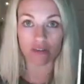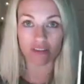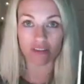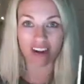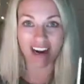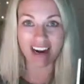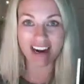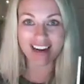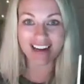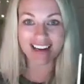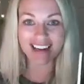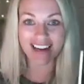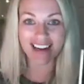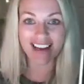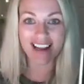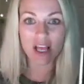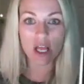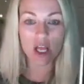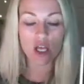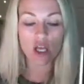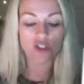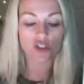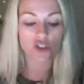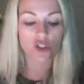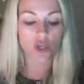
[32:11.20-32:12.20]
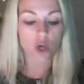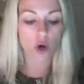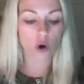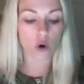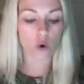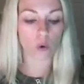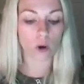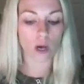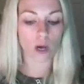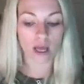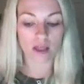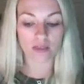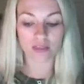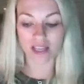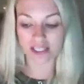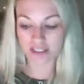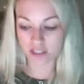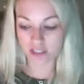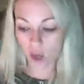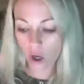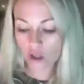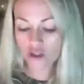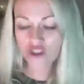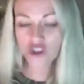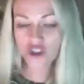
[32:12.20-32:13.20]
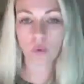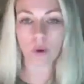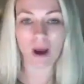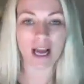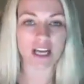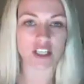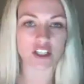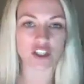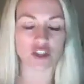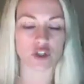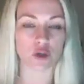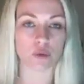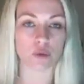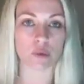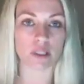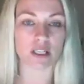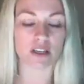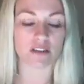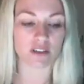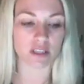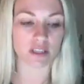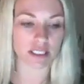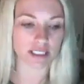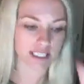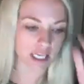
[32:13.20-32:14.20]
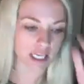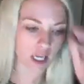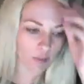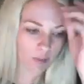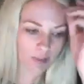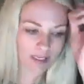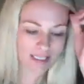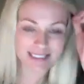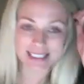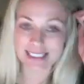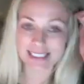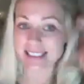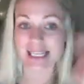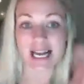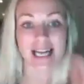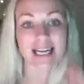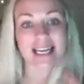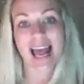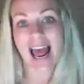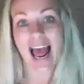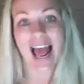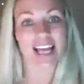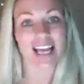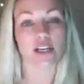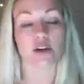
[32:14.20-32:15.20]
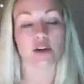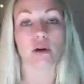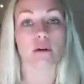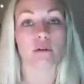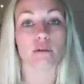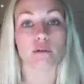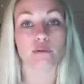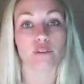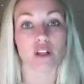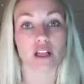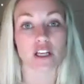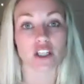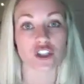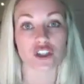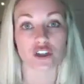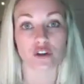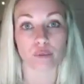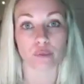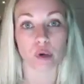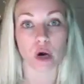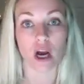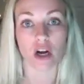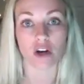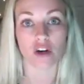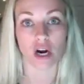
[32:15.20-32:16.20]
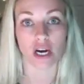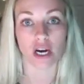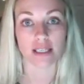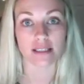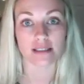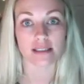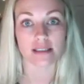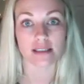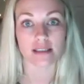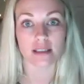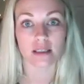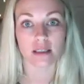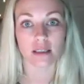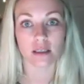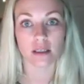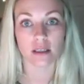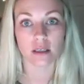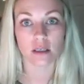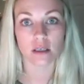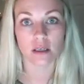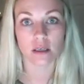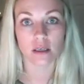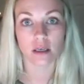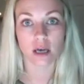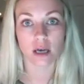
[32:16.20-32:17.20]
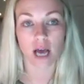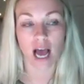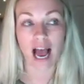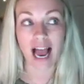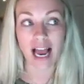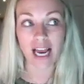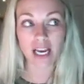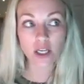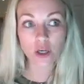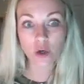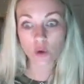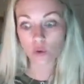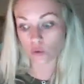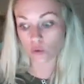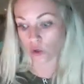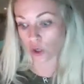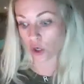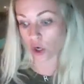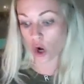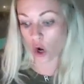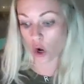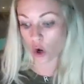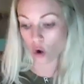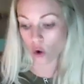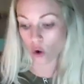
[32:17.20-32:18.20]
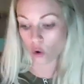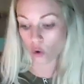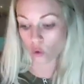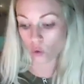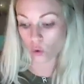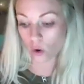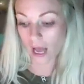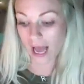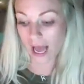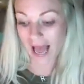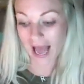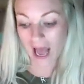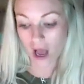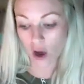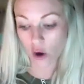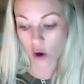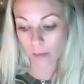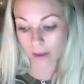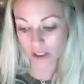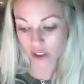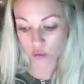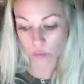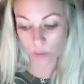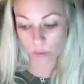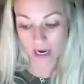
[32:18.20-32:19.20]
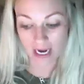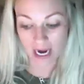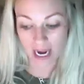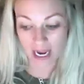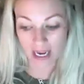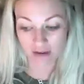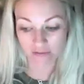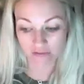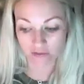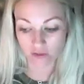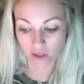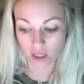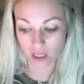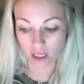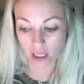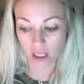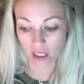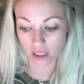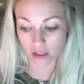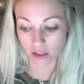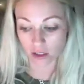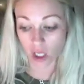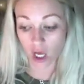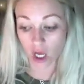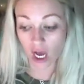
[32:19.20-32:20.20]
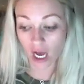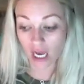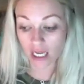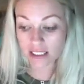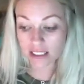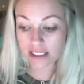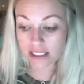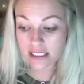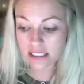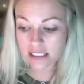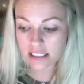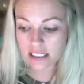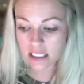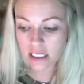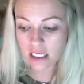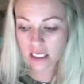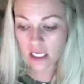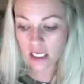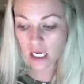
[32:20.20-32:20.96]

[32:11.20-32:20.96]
right? So that's also why I just don't believe in the scale, because it's not accurate reflection of progress. I don't know how much weight I have lost